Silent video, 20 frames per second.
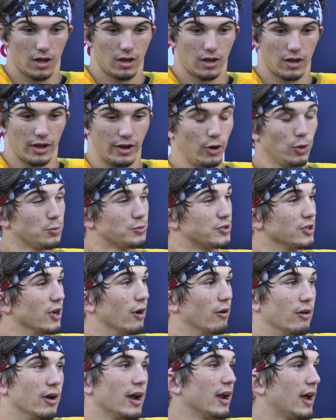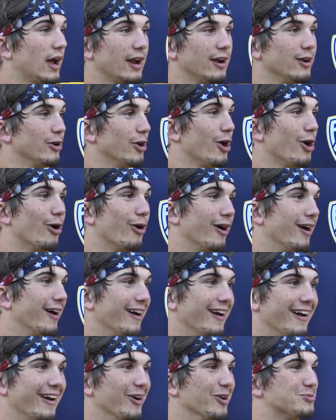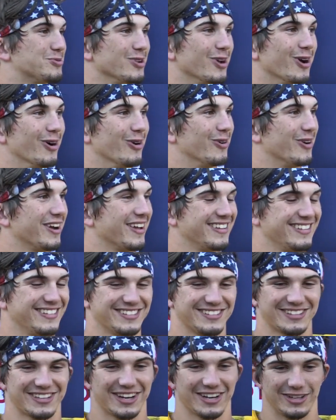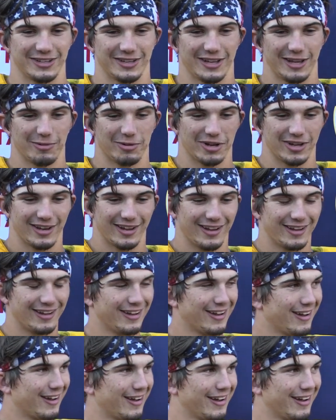I hope so. I don't know. I hope so. It's kind of day by day. Yeah.